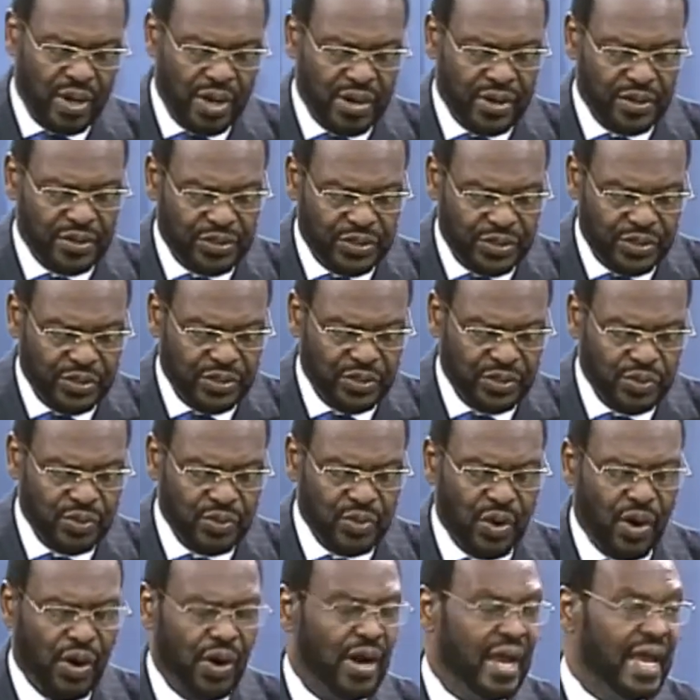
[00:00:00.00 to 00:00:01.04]
where
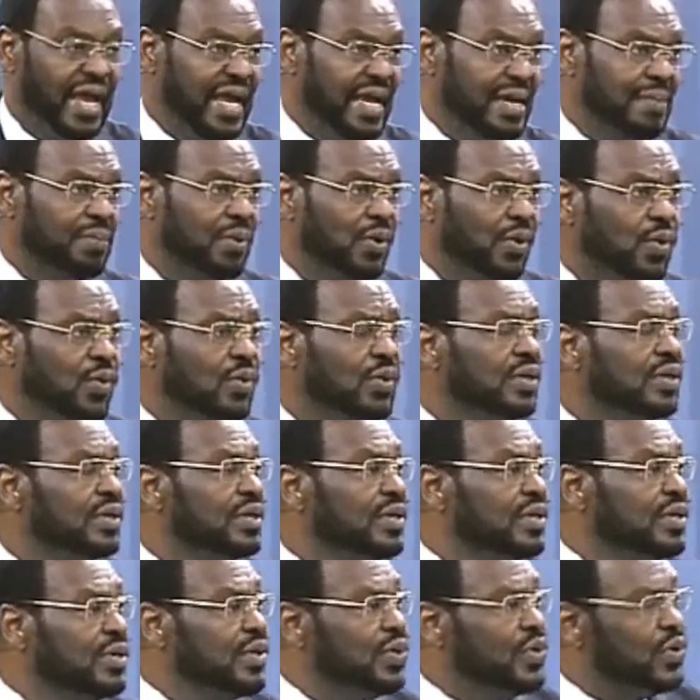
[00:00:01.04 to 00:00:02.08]
you are able
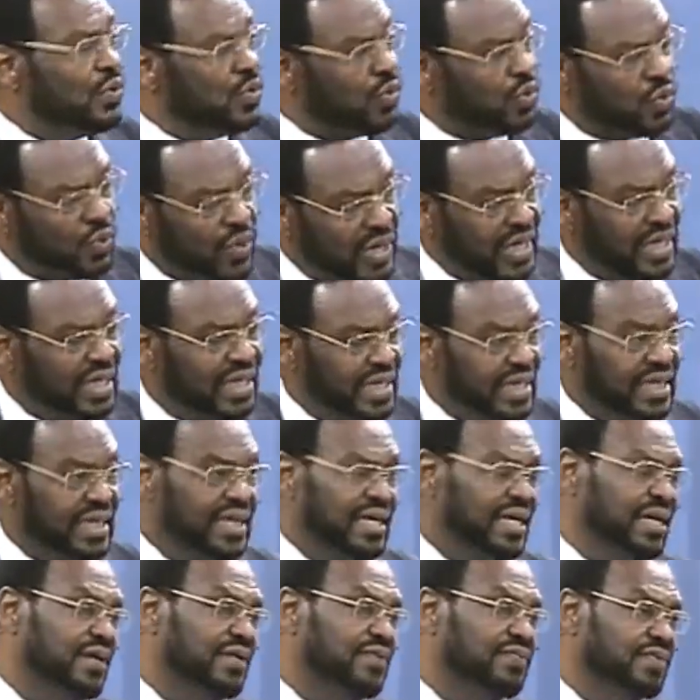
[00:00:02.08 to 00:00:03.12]
really
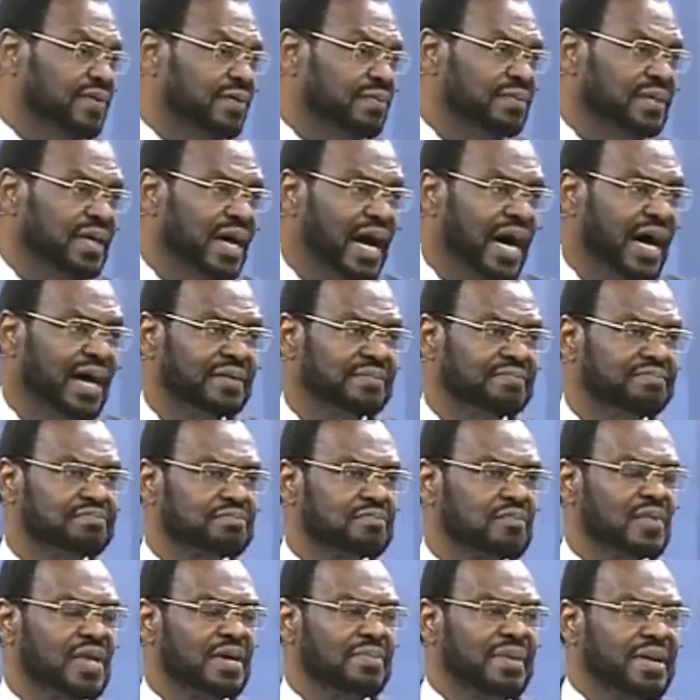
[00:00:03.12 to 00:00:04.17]
to hear from God.
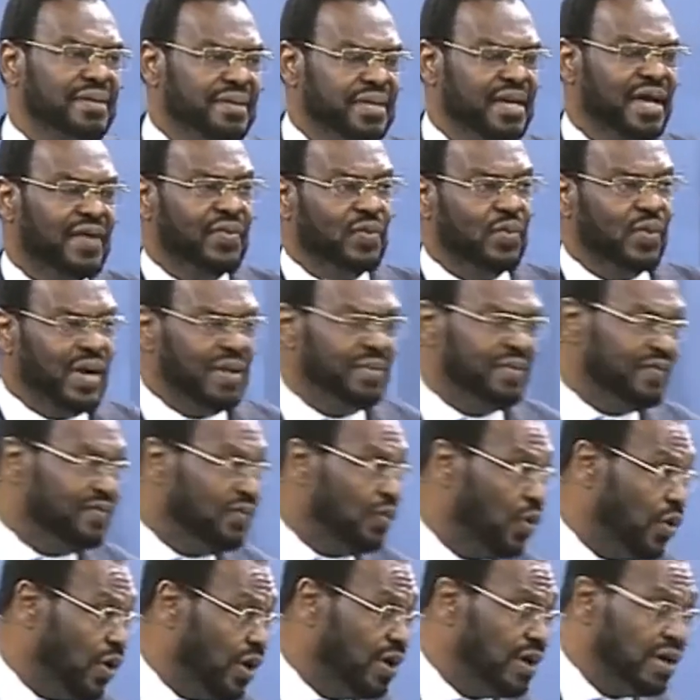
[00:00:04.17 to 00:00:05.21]
Maybe another way
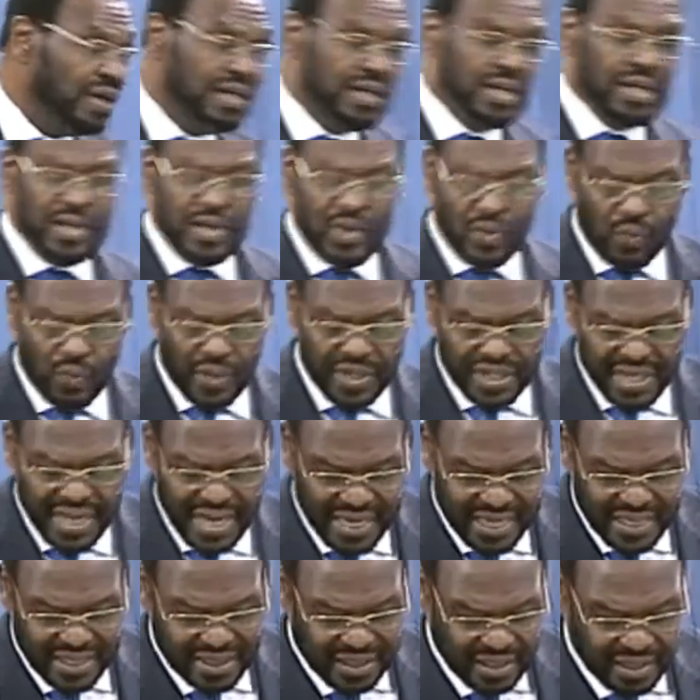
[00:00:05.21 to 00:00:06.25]
before we
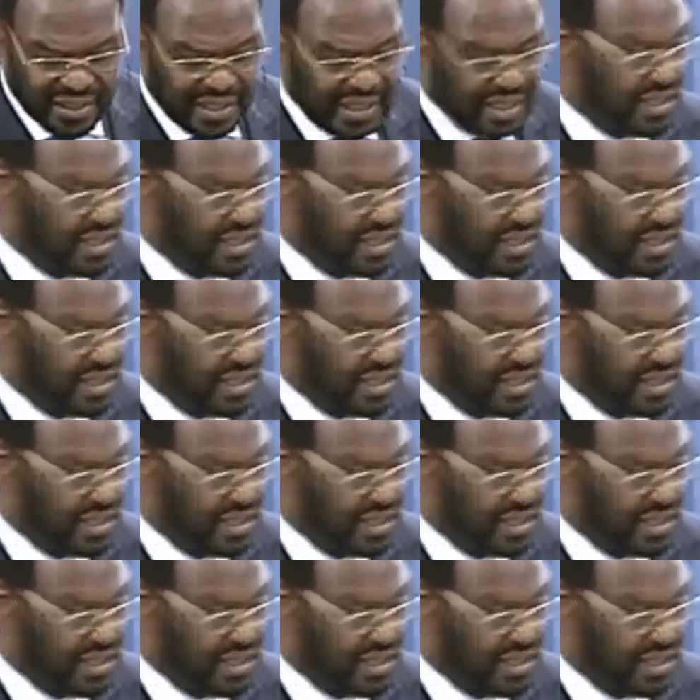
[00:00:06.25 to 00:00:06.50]
get into